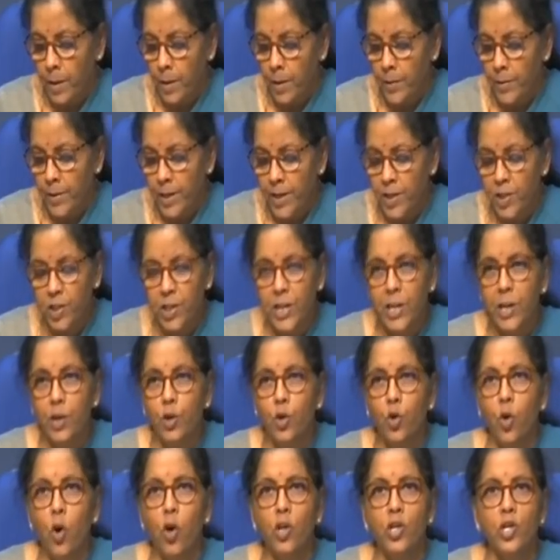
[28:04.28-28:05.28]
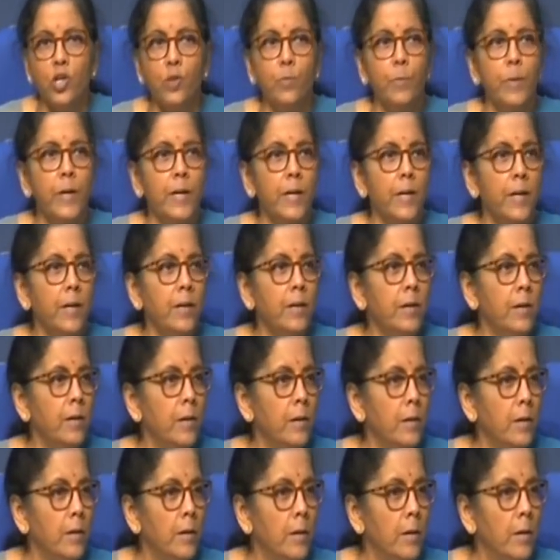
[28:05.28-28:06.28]
they shall not be
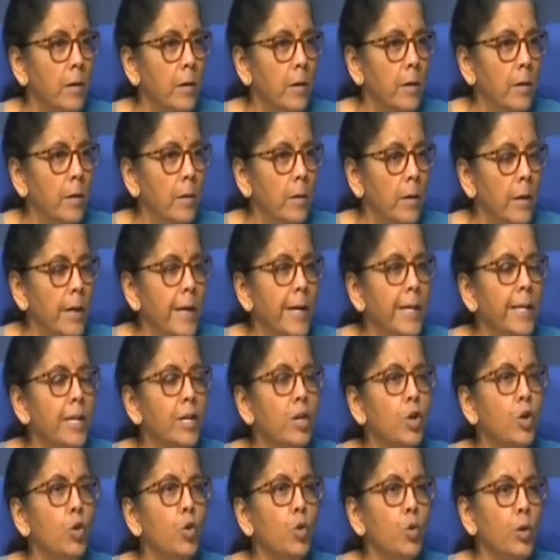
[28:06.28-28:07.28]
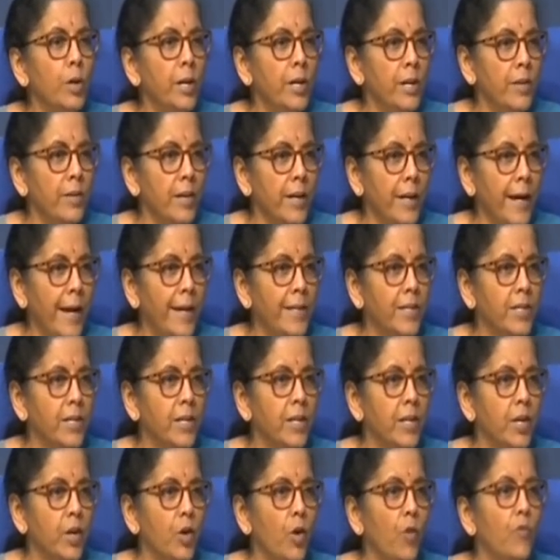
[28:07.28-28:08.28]
included in the
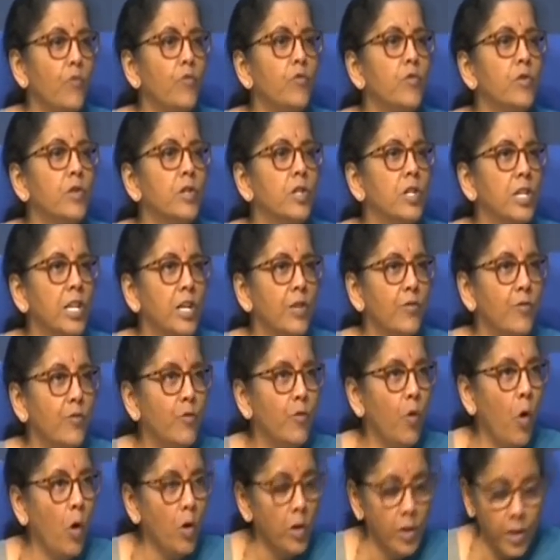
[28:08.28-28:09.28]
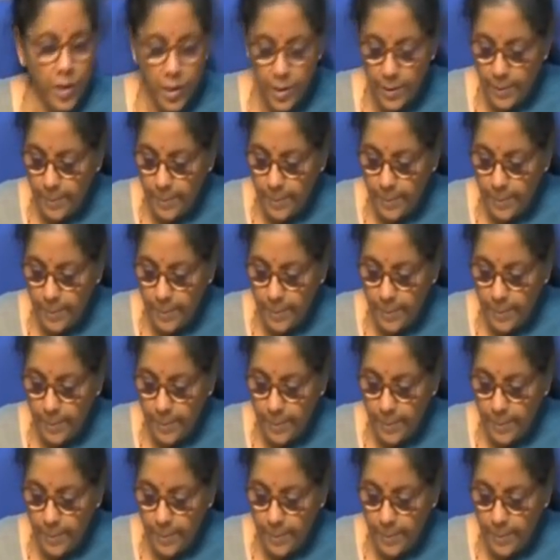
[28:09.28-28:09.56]
category of default.